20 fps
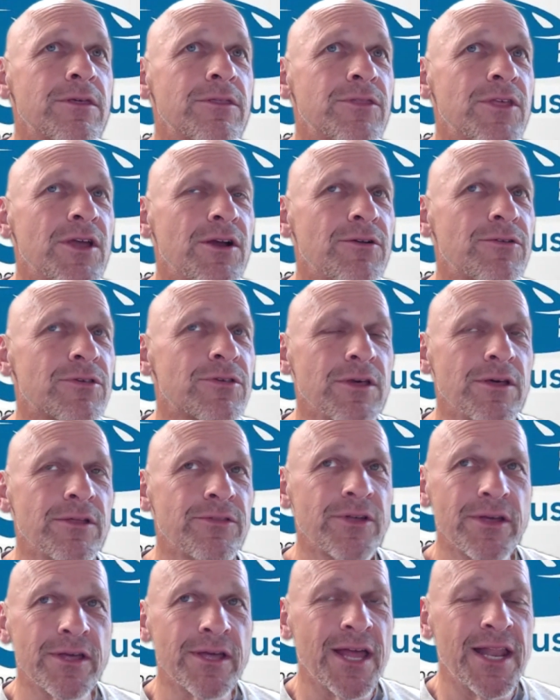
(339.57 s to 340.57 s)
There's
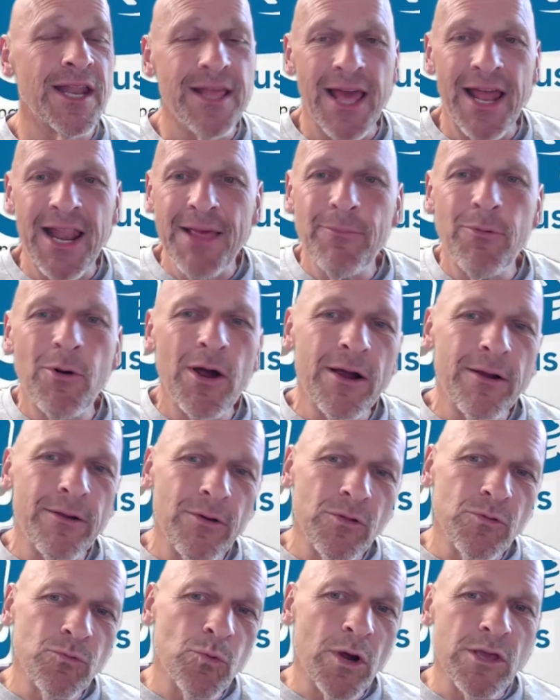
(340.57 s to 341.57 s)

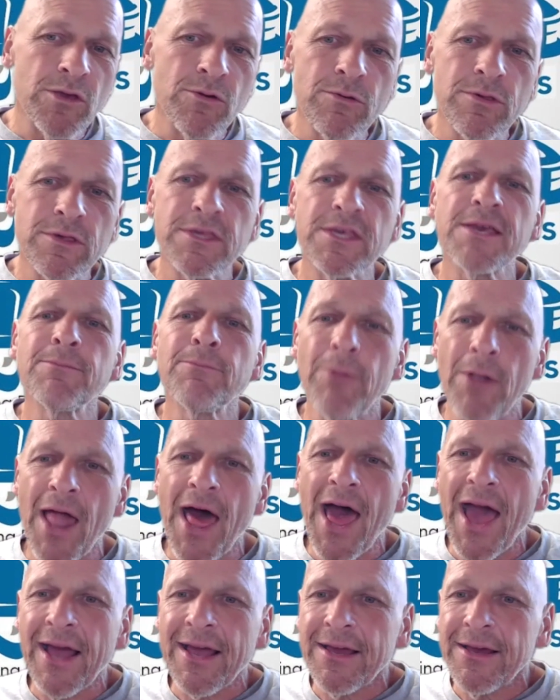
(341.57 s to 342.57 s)
anywhere where you see
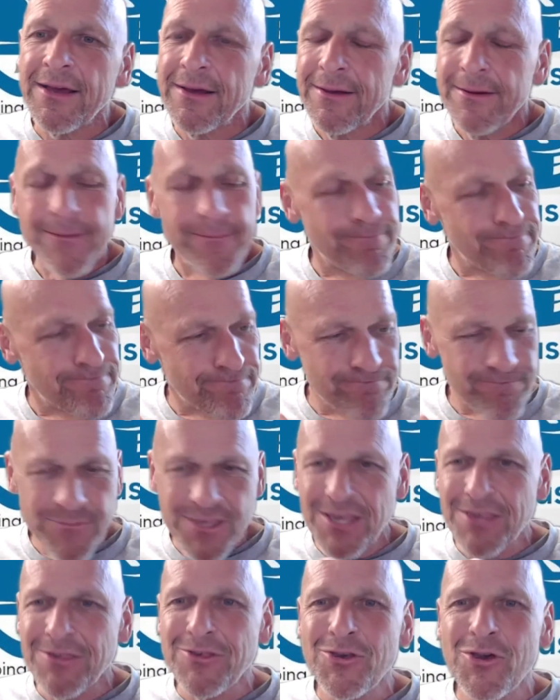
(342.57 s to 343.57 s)
black,
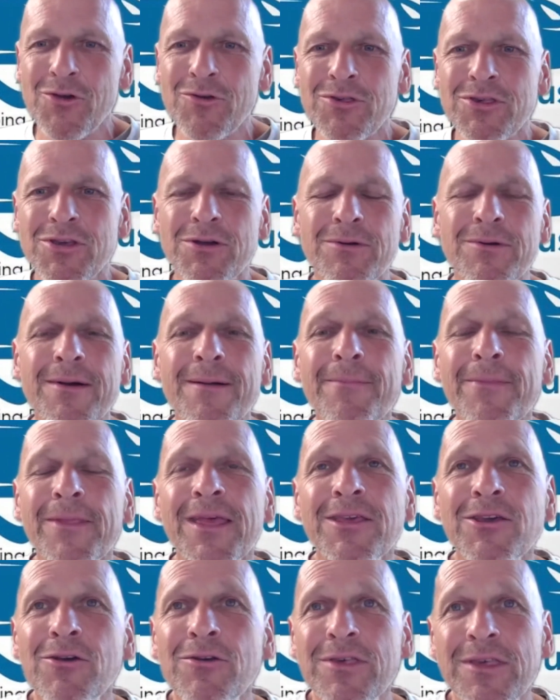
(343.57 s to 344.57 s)
just use a
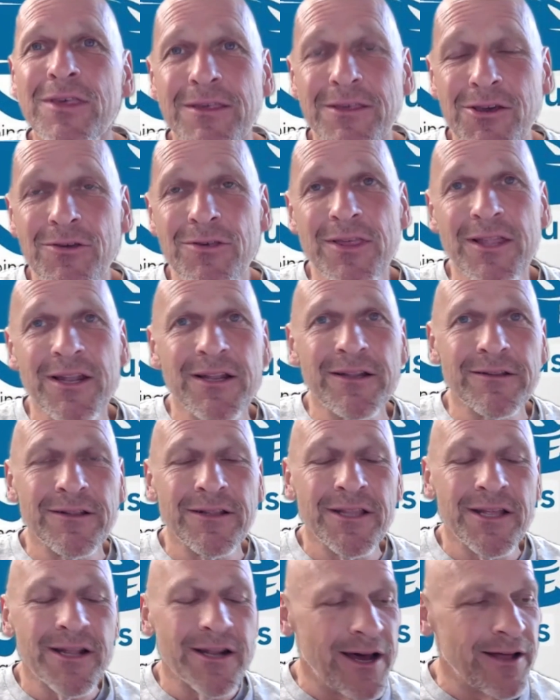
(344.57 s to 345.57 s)

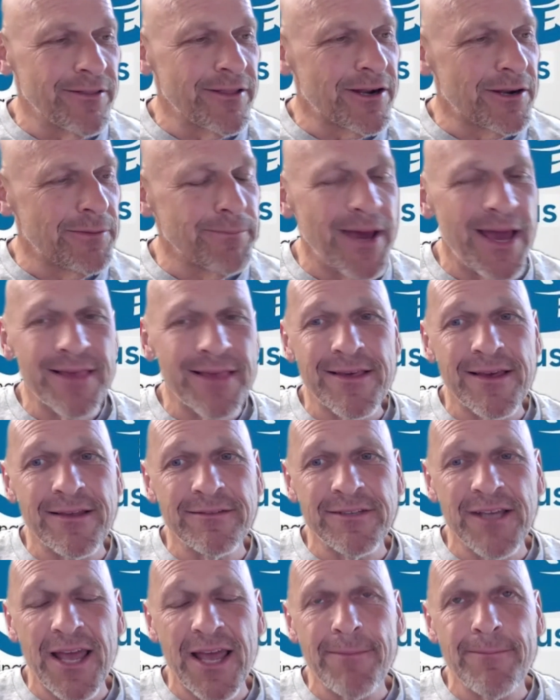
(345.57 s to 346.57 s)
little
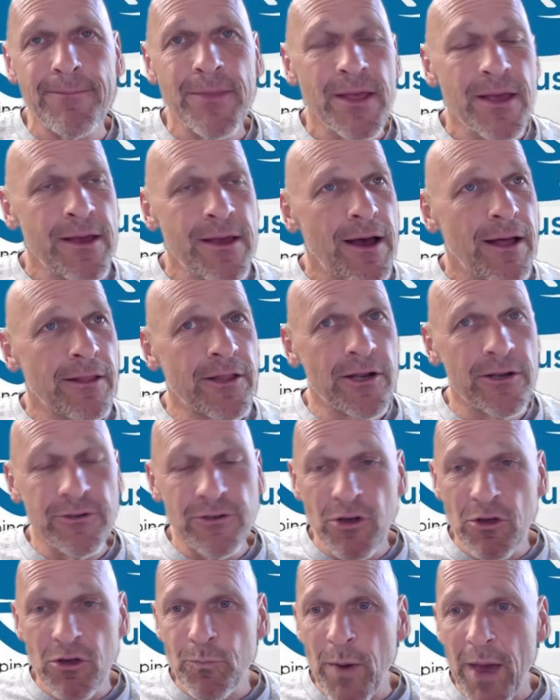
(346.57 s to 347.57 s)
masking tape, a little
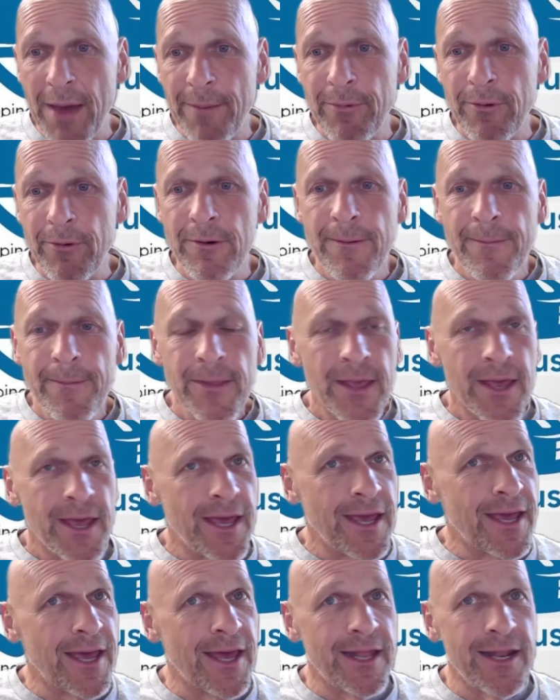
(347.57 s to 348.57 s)
newspaper,
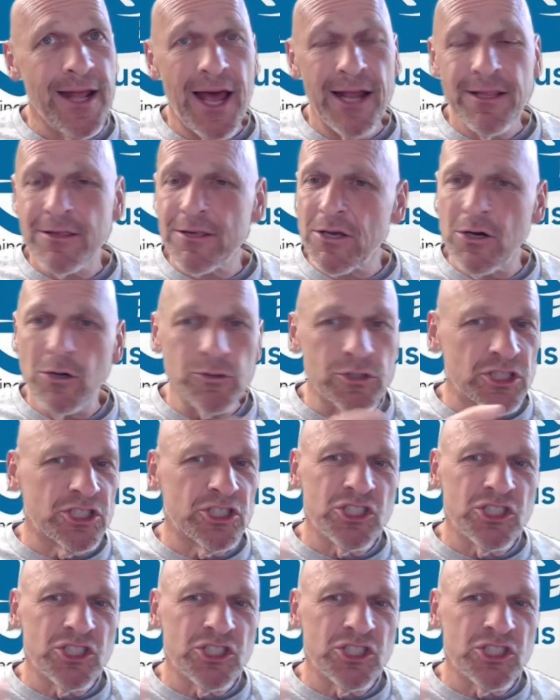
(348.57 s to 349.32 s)
and I just go